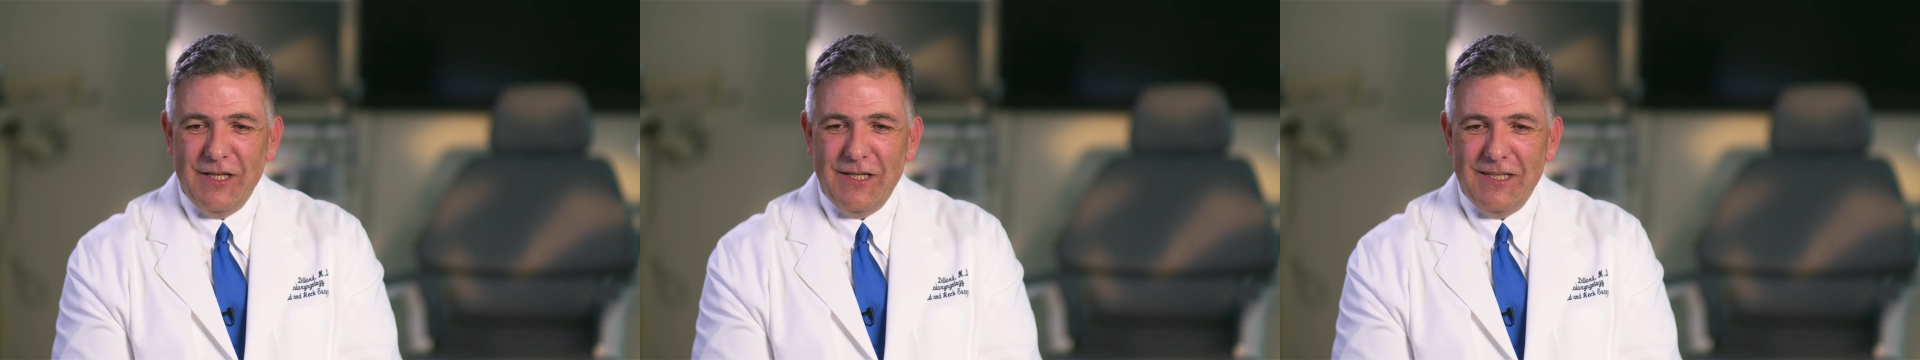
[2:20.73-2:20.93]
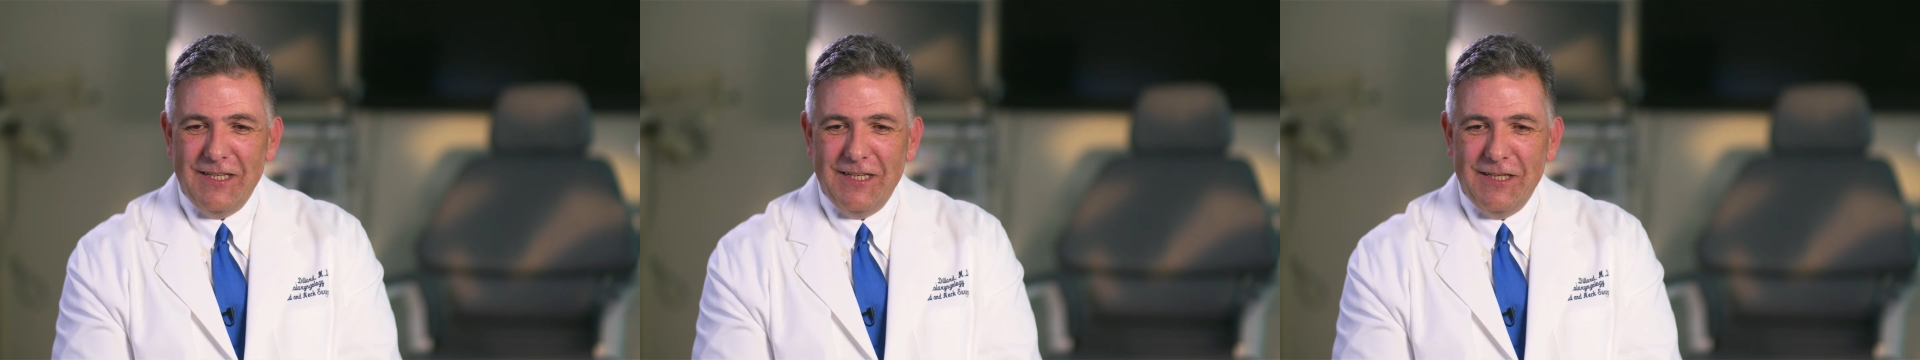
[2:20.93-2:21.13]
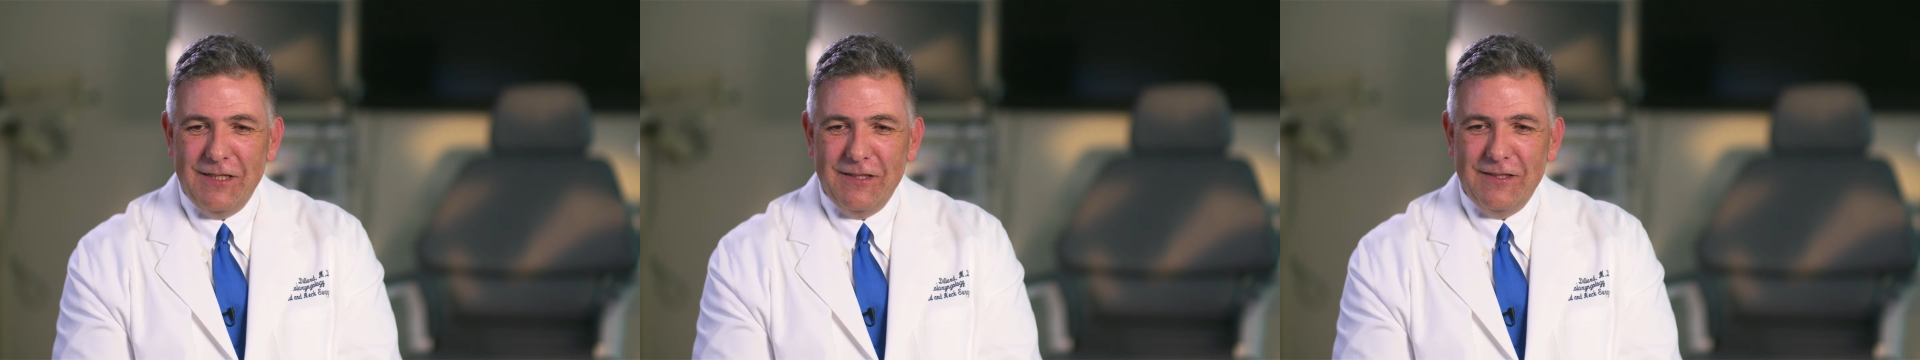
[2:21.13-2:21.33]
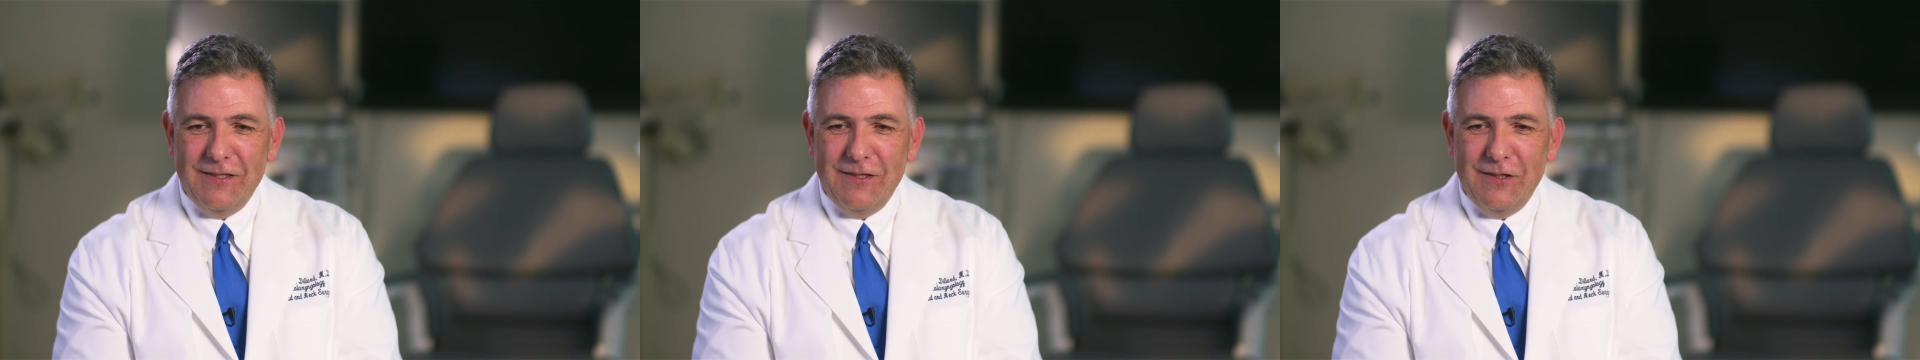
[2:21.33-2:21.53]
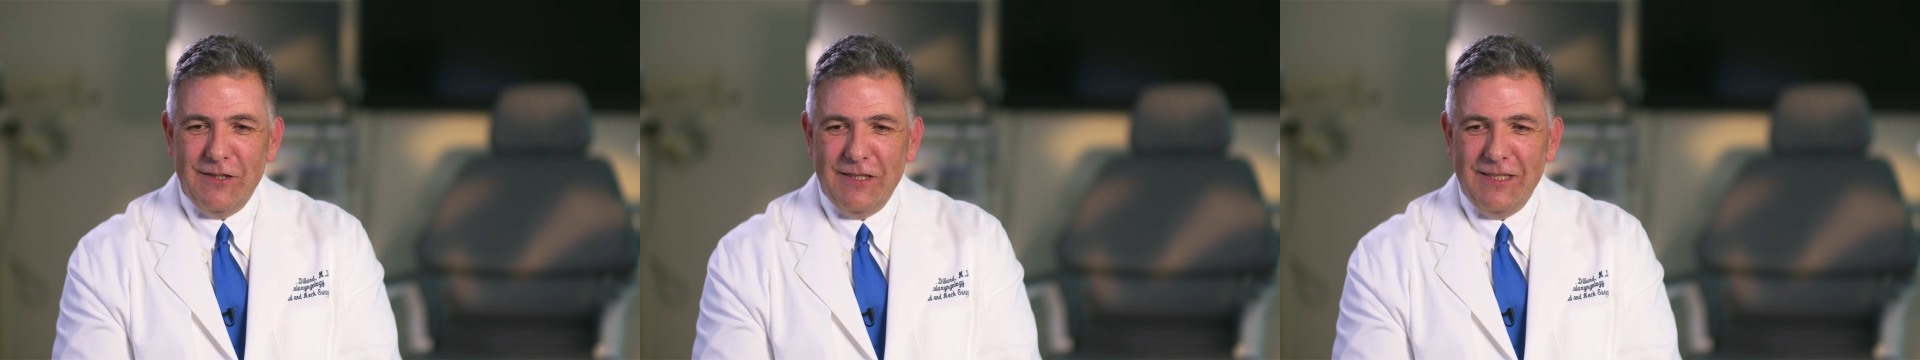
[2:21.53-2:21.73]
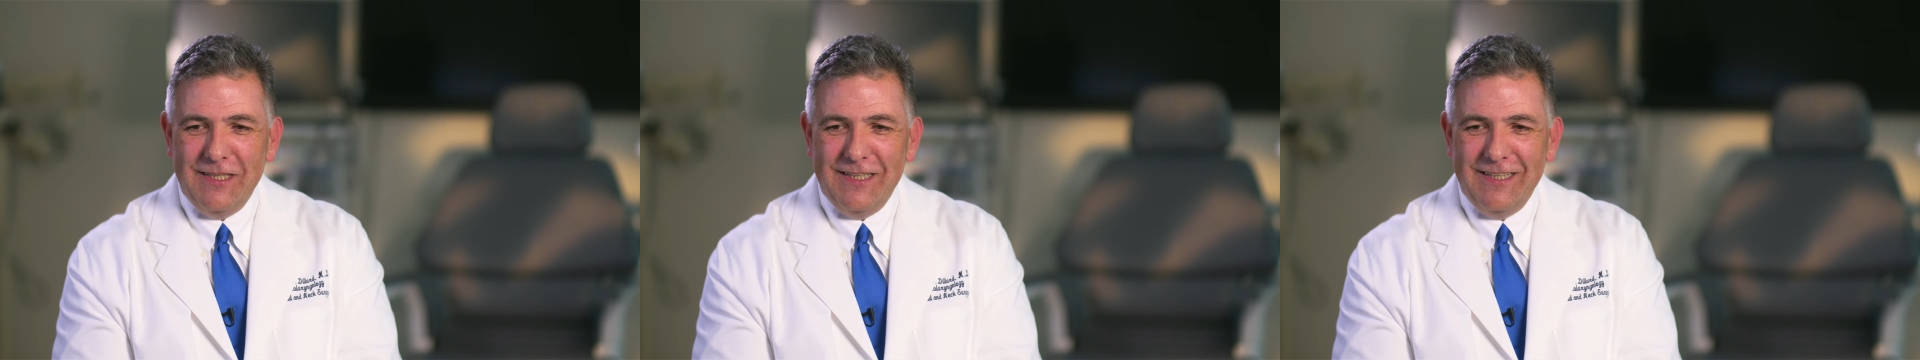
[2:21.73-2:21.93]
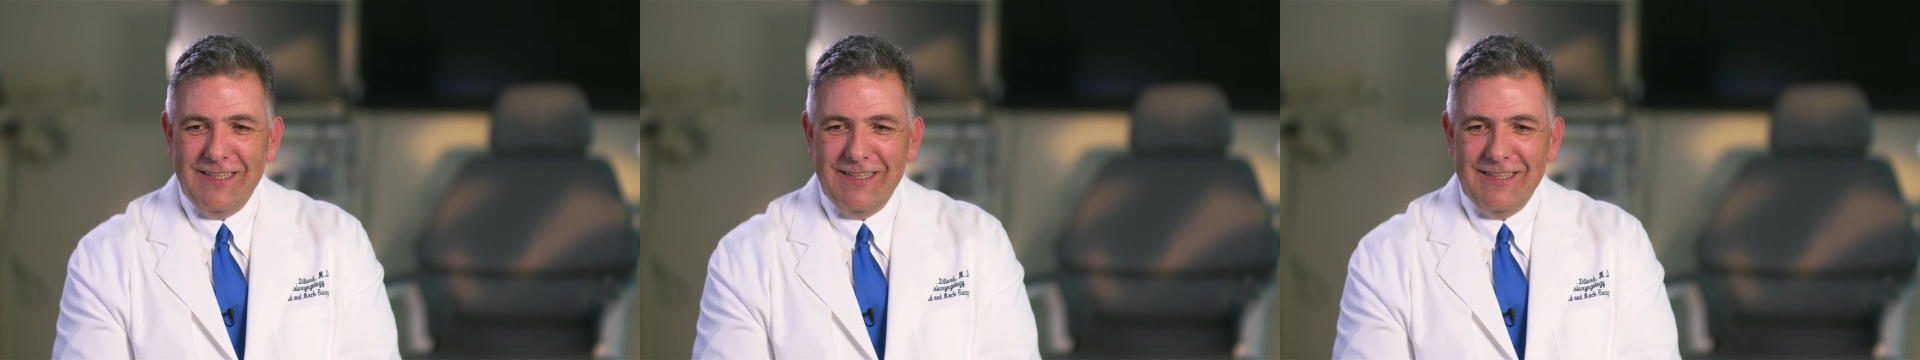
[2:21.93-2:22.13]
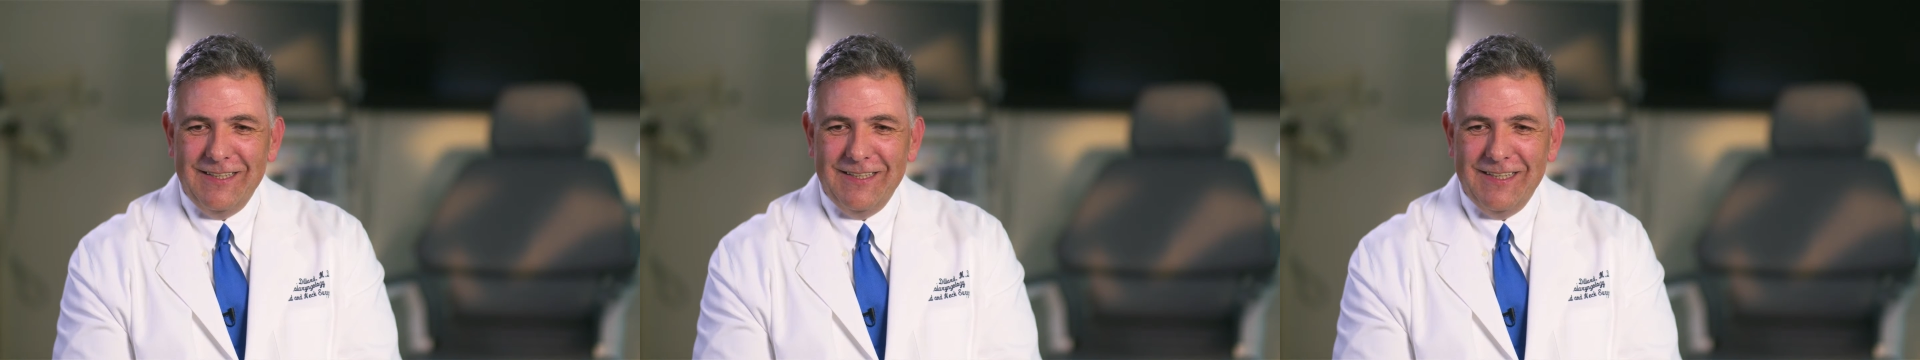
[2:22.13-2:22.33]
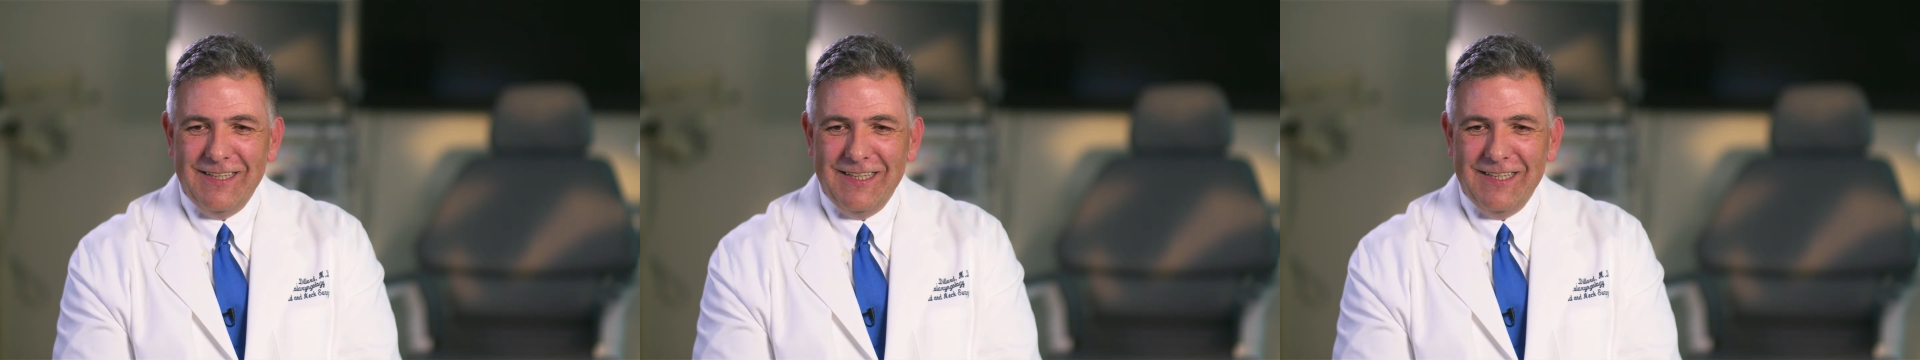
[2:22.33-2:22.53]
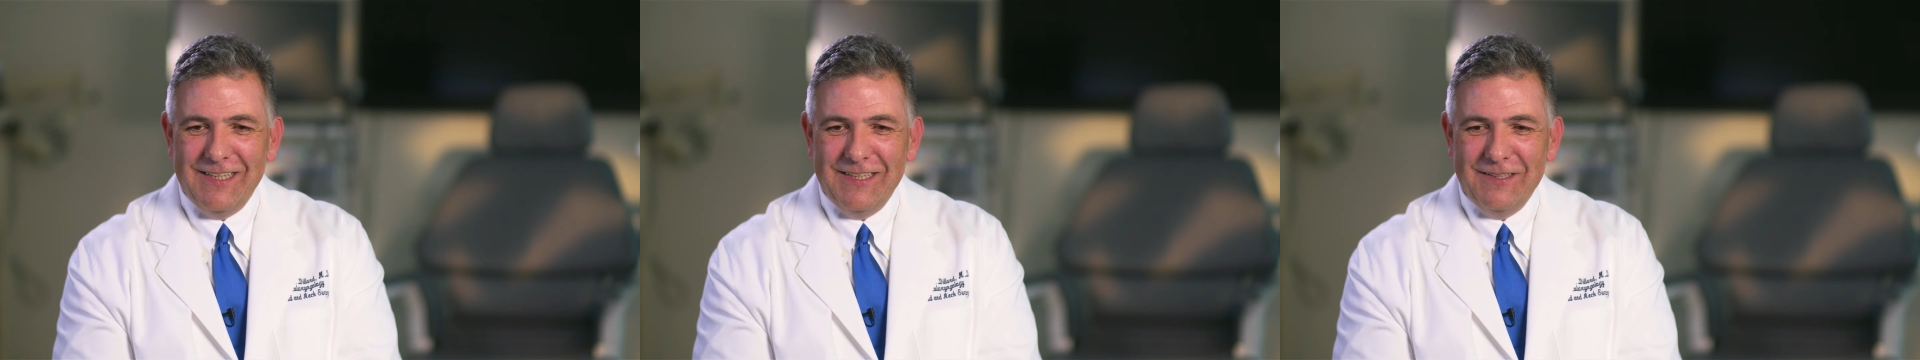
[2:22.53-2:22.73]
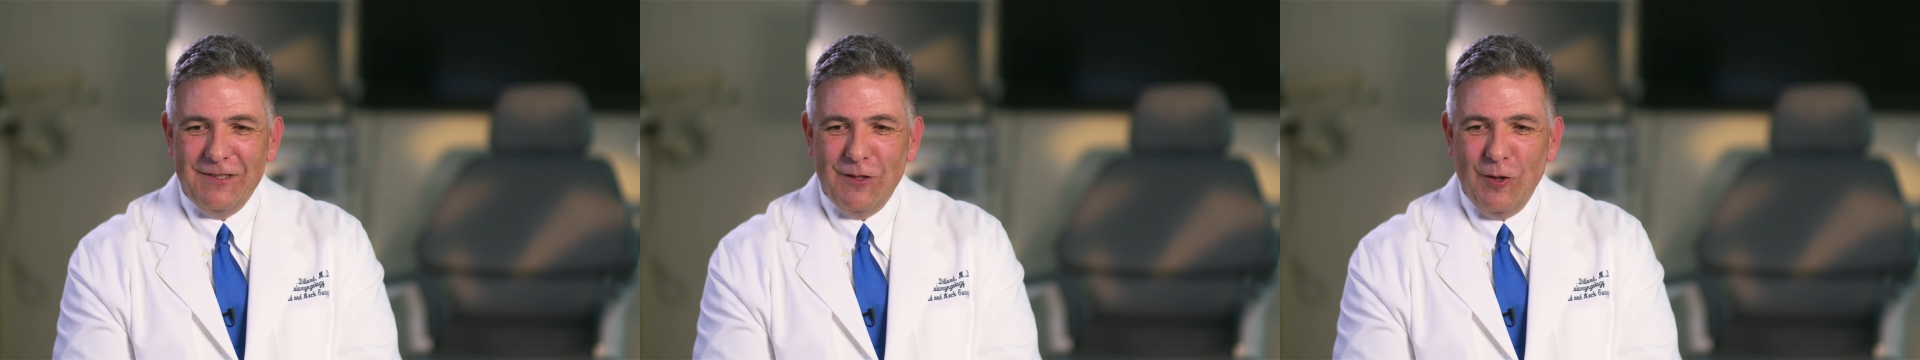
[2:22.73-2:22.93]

uh, the uh,